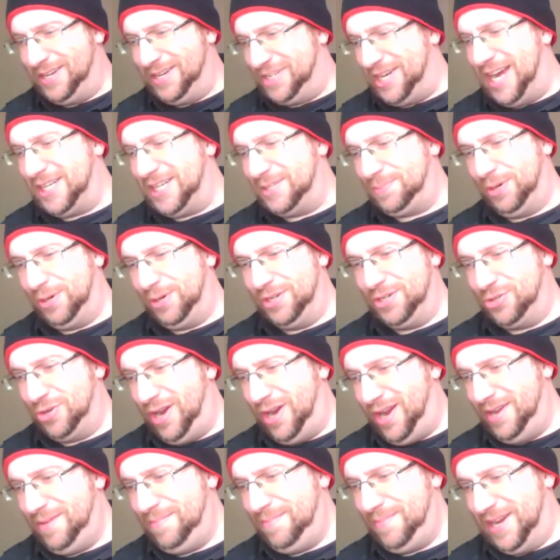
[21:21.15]
Jasper to
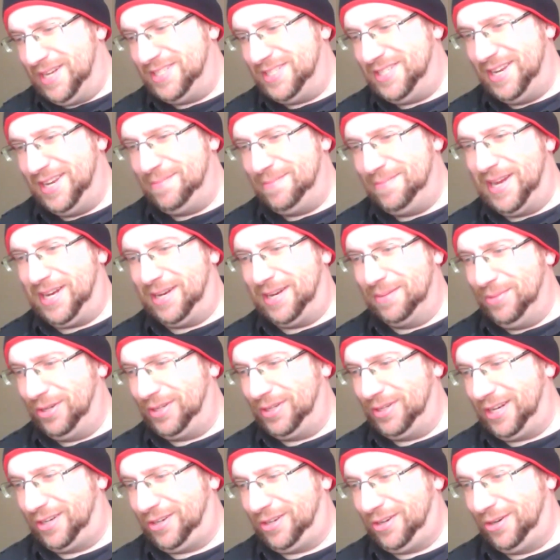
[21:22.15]
draw him, I said make him
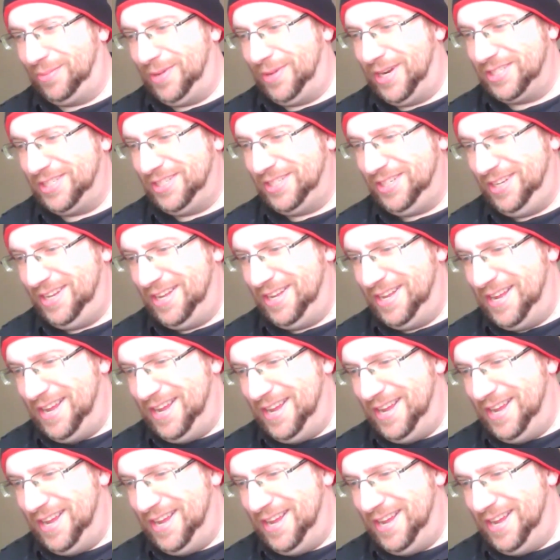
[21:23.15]
look like Kurt Russell.